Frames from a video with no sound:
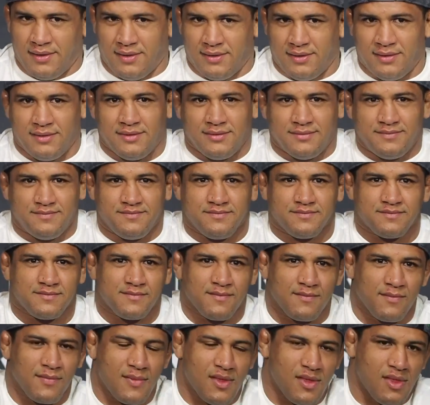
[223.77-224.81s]
Were you
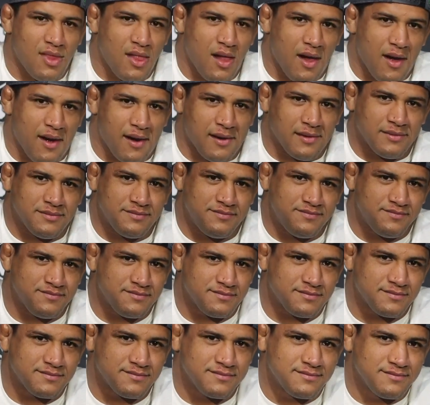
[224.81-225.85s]
surprised how hard it's been
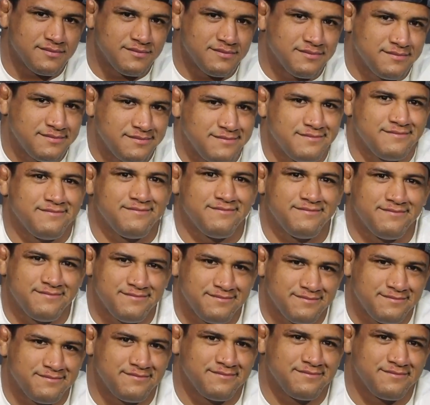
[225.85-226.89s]
to get the
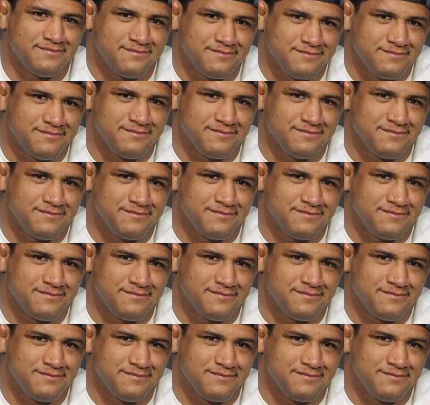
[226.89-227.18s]
Jorge fight?